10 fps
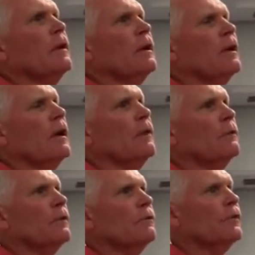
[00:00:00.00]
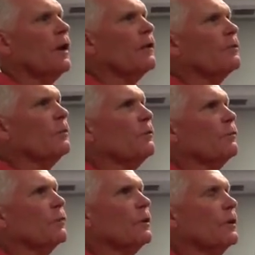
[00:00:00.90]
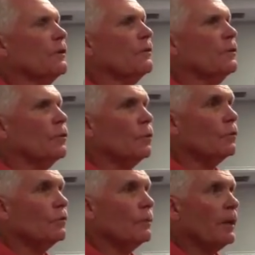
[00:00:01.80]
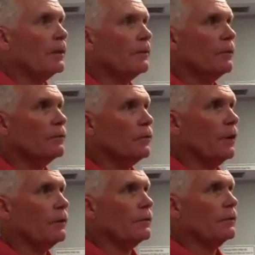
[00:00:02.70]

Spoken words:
If you're asking me if we're going to get the two corners back, is that what you're asking?